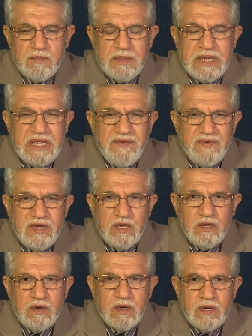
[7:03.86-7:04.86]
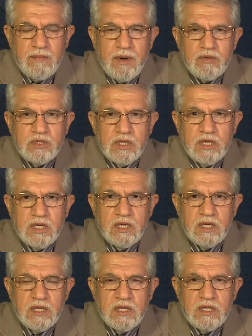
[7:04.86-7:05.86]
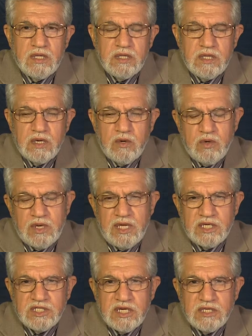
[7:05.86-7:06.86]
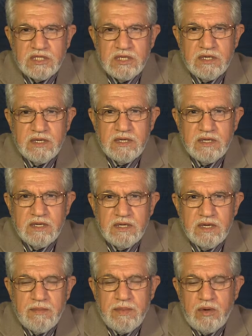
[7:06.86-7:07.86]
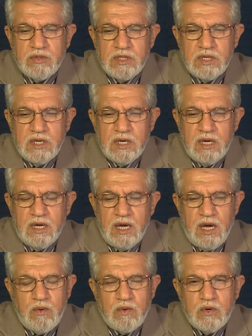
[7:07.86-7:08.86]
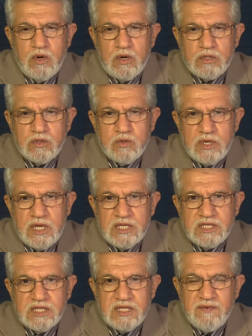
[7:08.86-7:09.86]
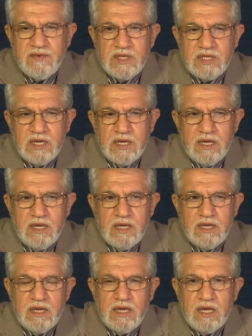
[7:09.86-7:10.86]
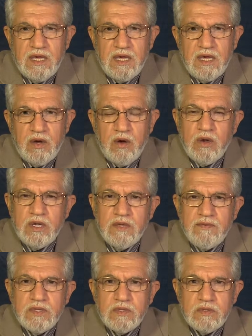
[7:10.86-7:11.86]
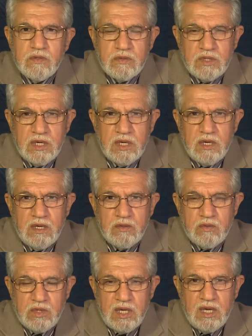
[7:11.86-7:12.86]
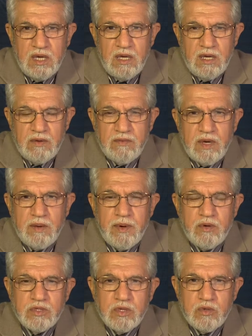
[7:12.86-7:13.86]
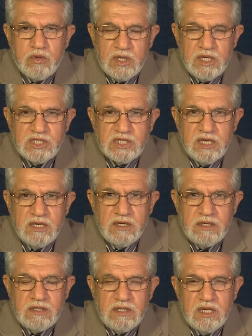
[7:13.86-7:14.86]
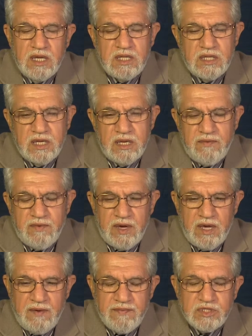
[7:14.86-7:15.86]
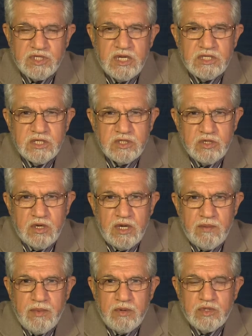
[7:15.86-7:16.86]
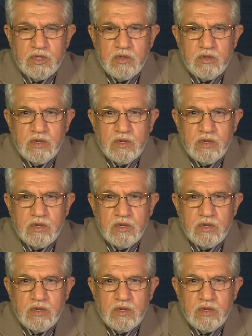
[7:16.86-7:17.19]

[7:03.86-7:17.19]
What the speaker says: believing about the creations, about how God created everything. Only today about the creation, and then if I have a chance, inshallah, about the